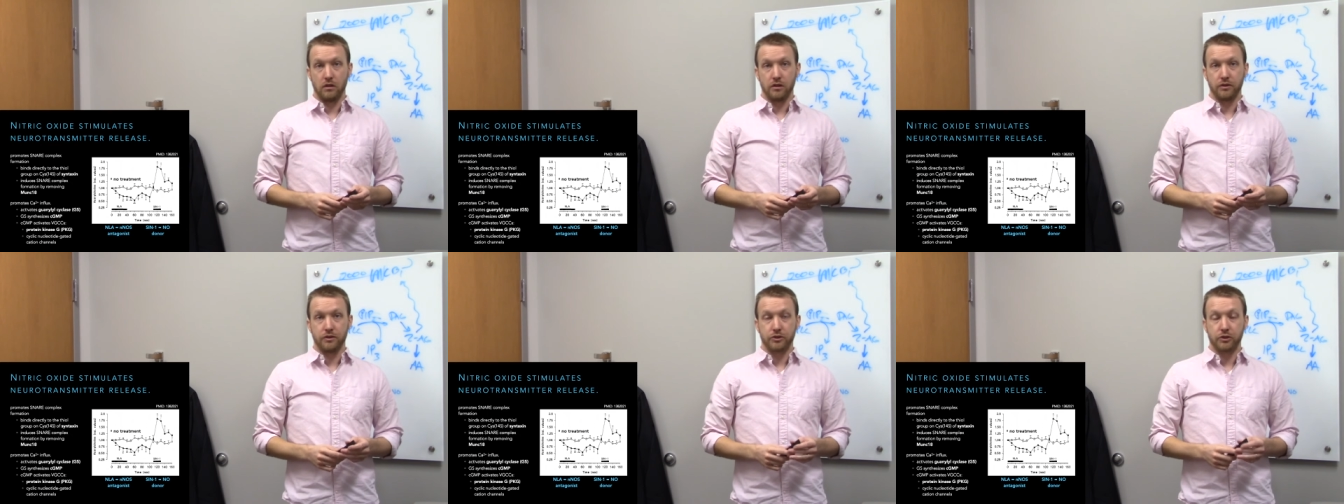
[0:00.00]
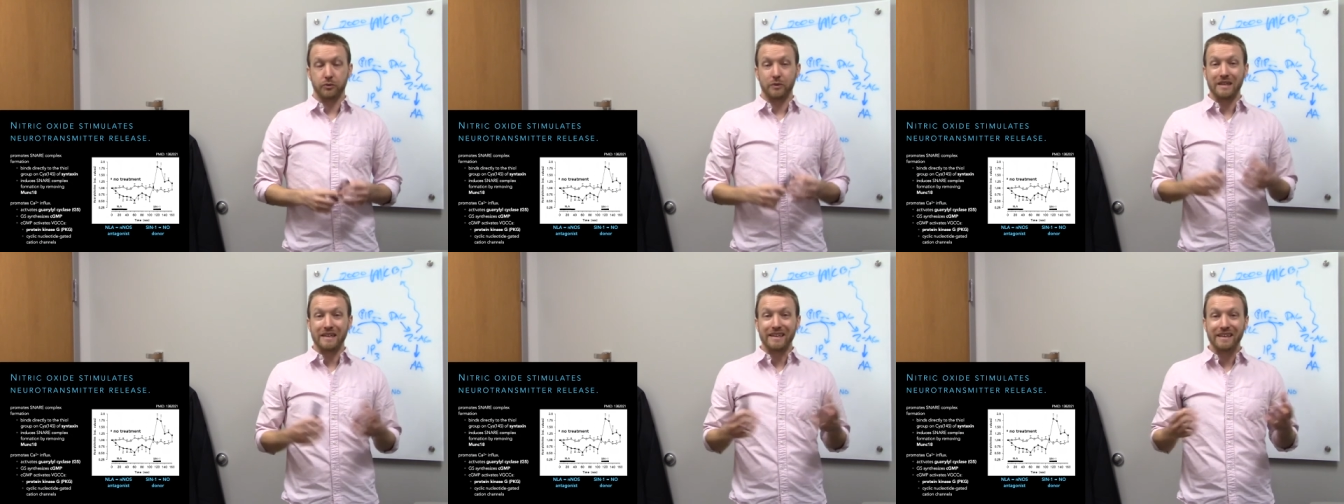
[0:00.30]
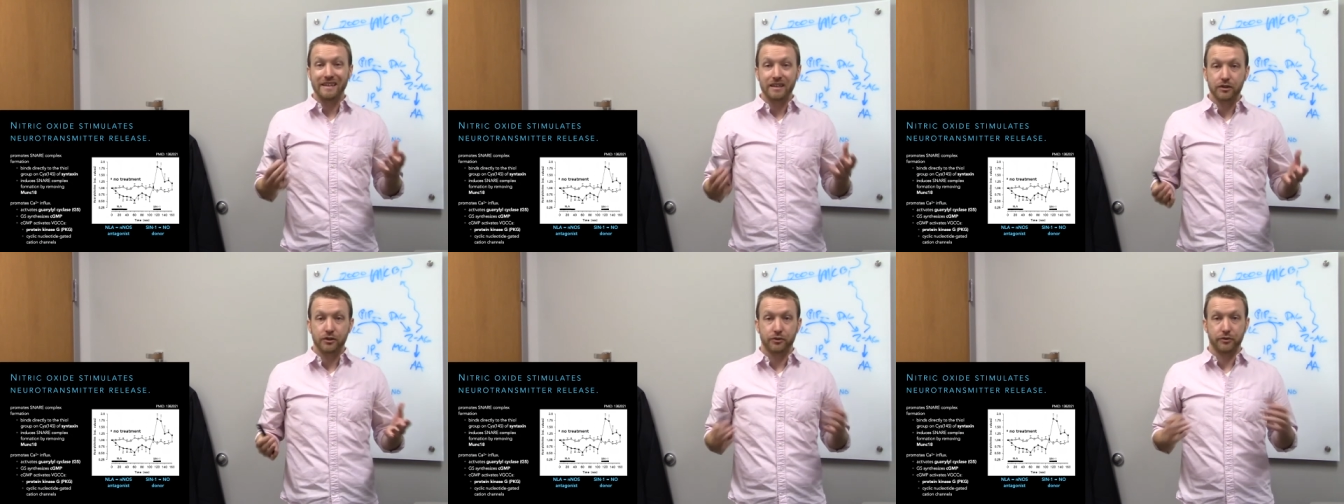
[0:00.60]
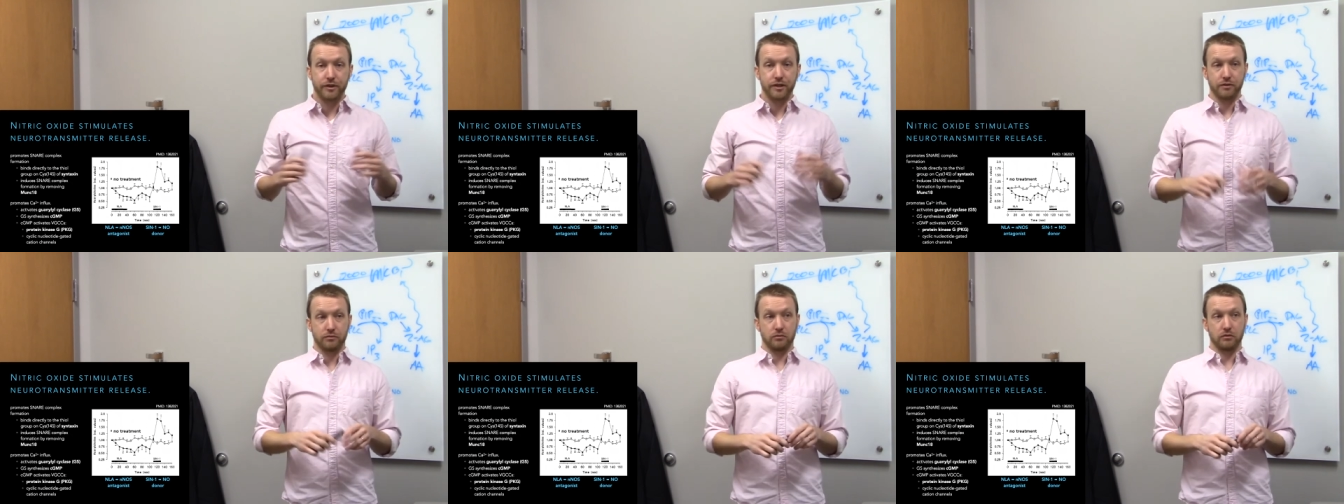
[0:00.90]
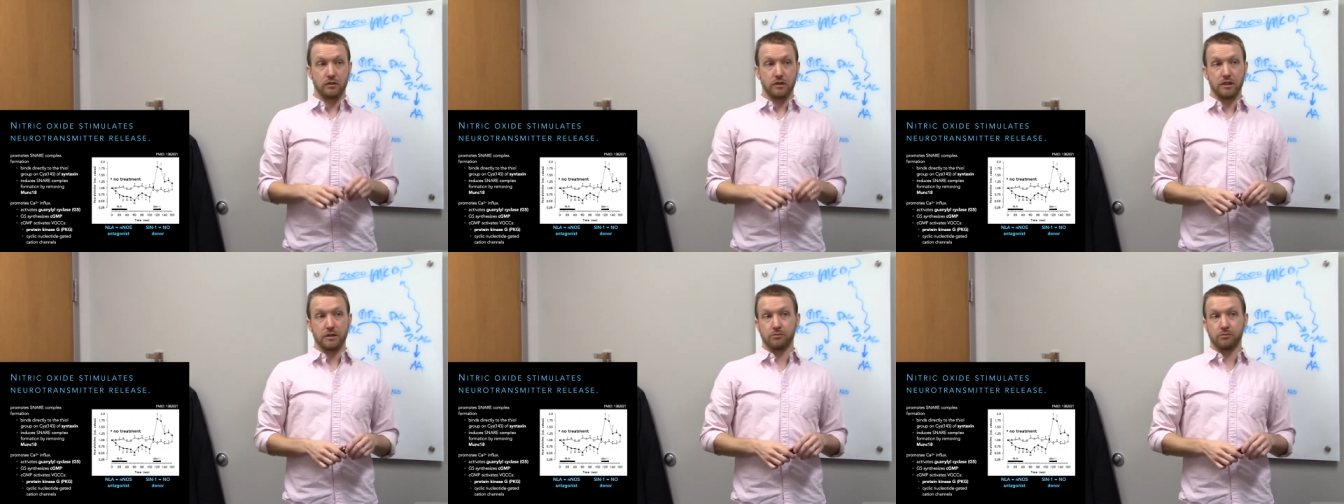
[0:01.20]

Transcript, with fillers: So we increase release